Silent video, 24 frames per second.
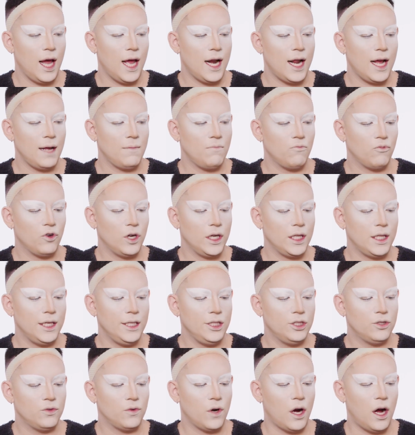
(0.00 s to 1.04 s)
And I'm
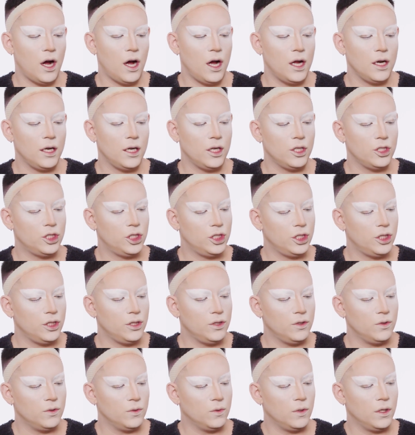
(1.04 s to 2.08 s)
really drawn
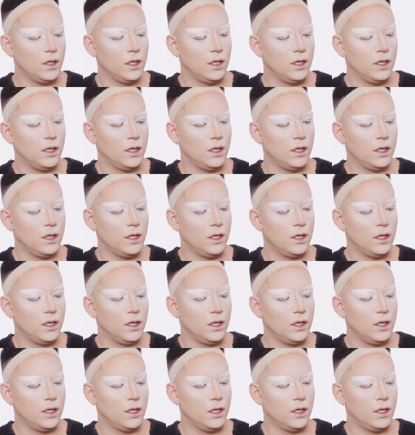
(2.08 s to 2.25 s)
to